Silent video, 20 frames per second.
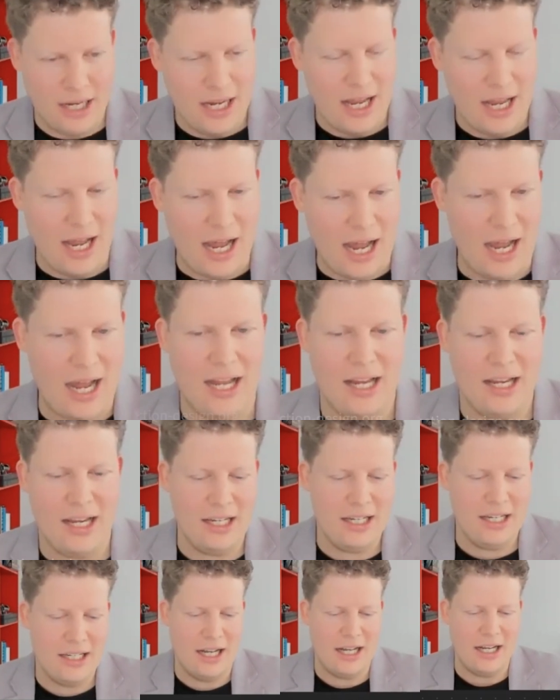
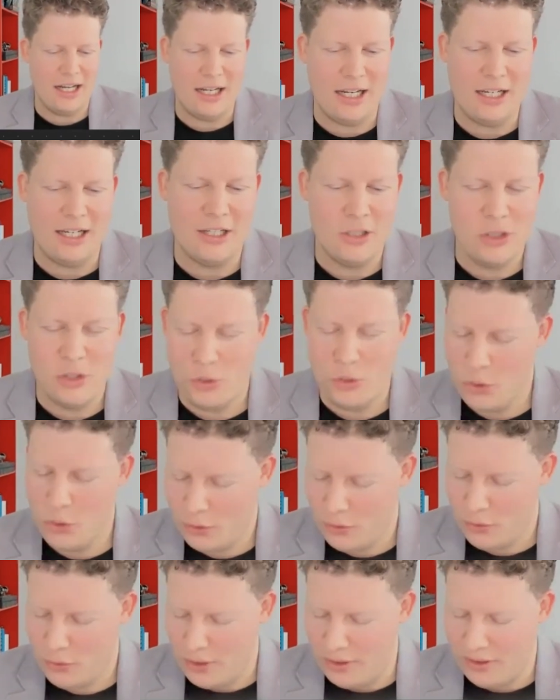I
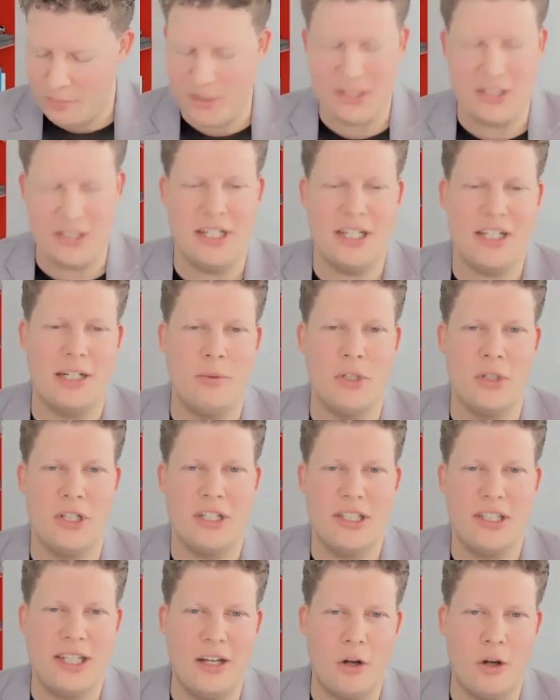use throughout the presentation, I would
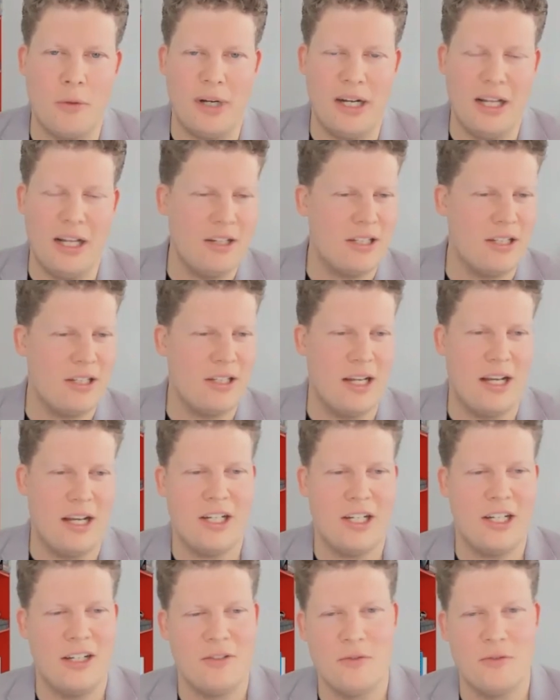just say
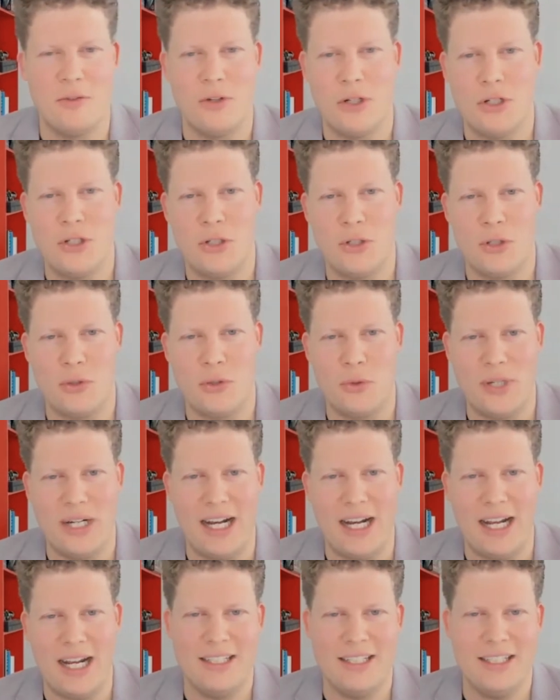augmented/virtual
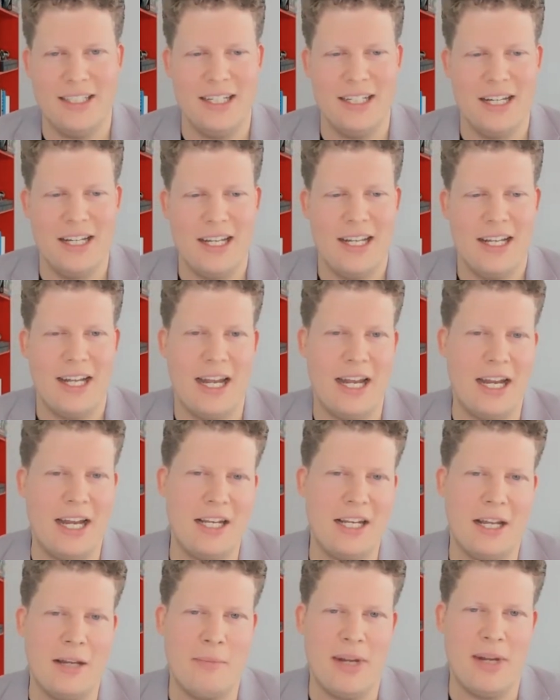reality,
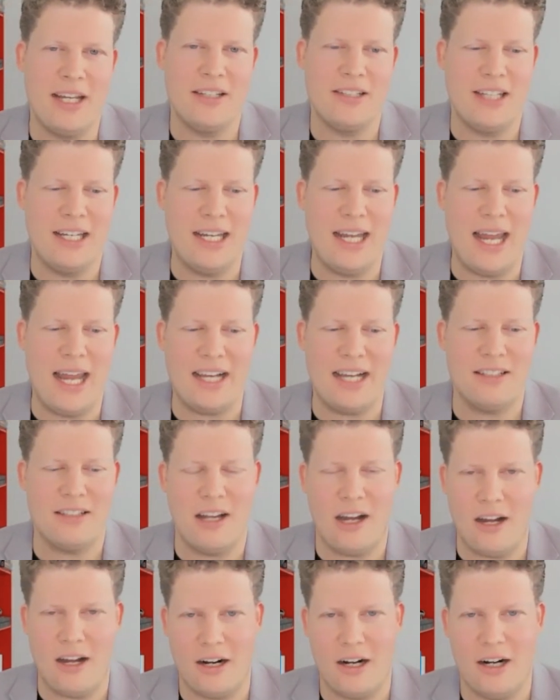and I may say
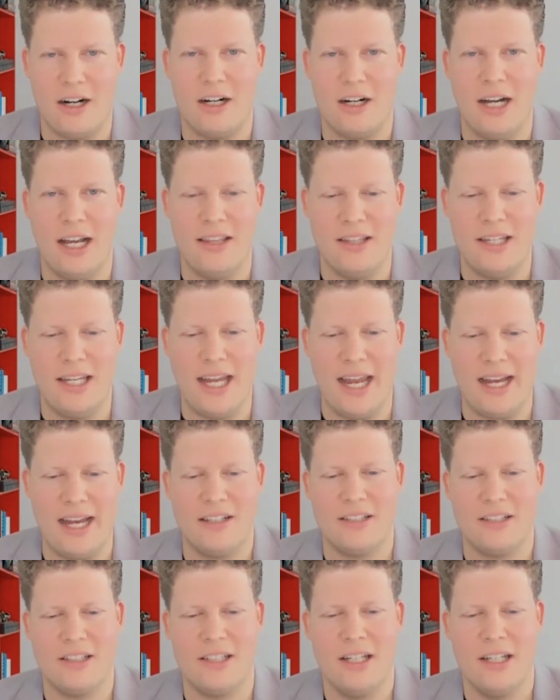XR and the
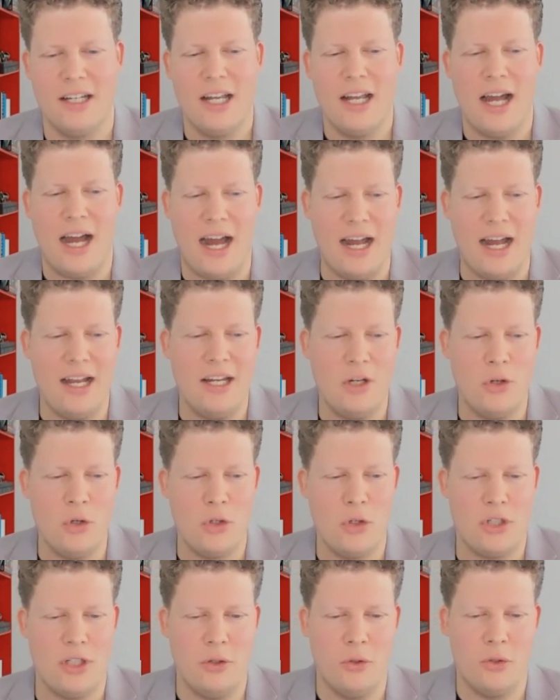X. I
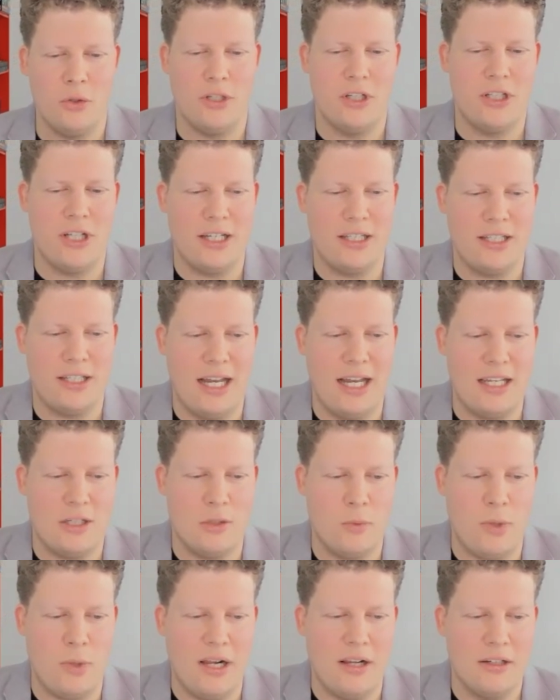usually use it just as a
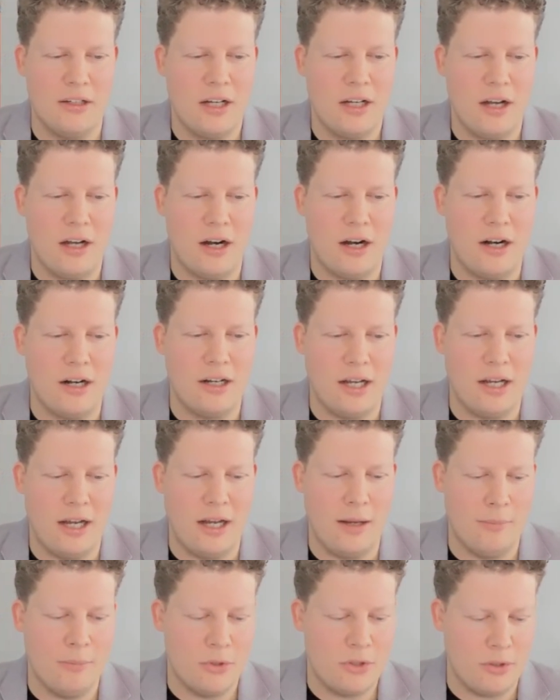
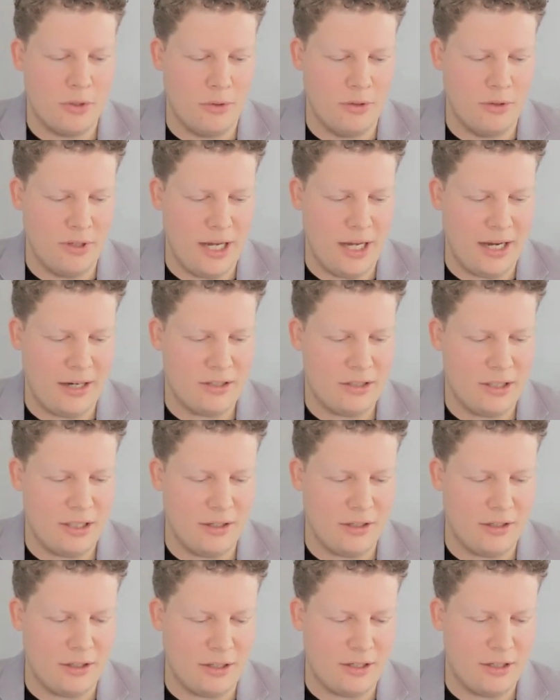wildcard. So the X
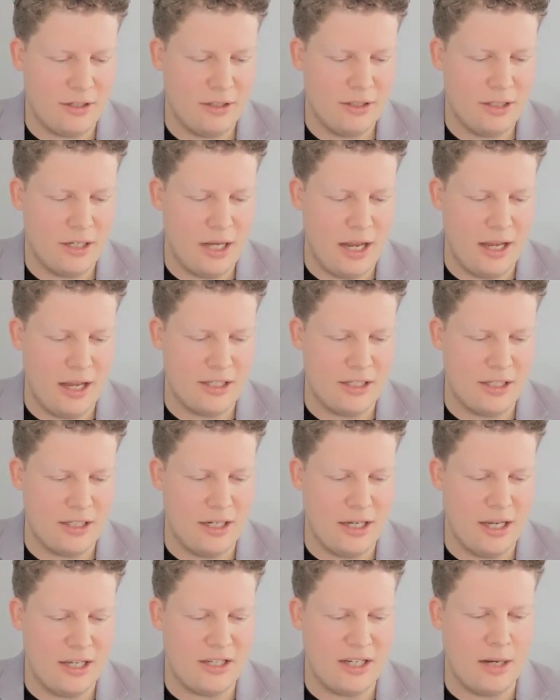here as
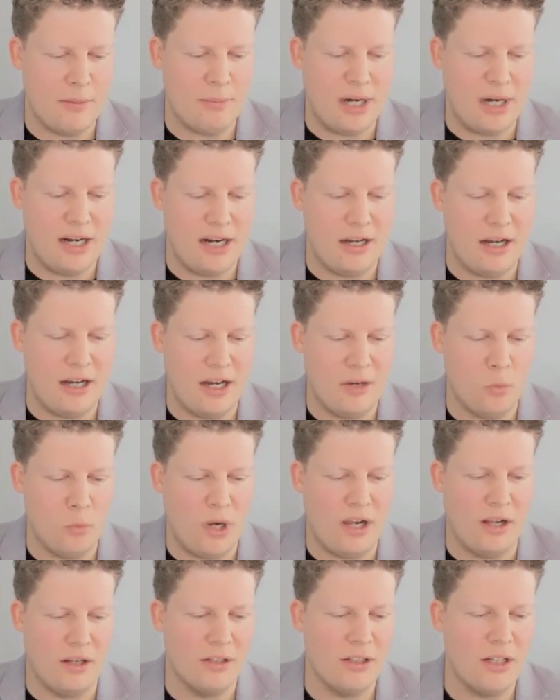an umbrella and
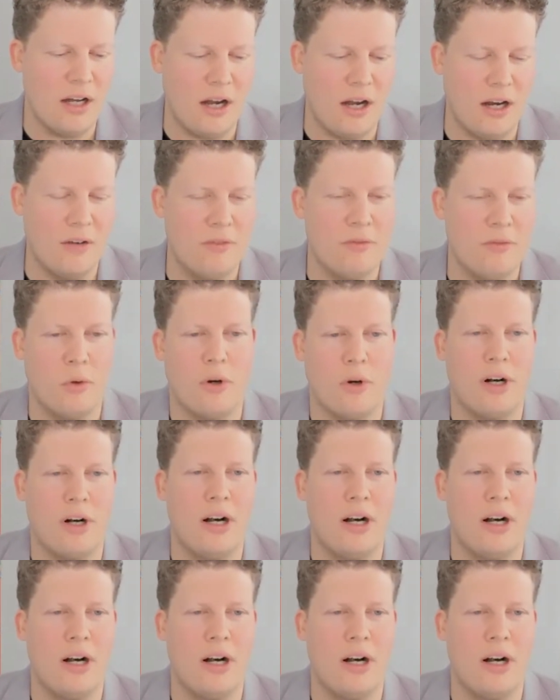wildcard for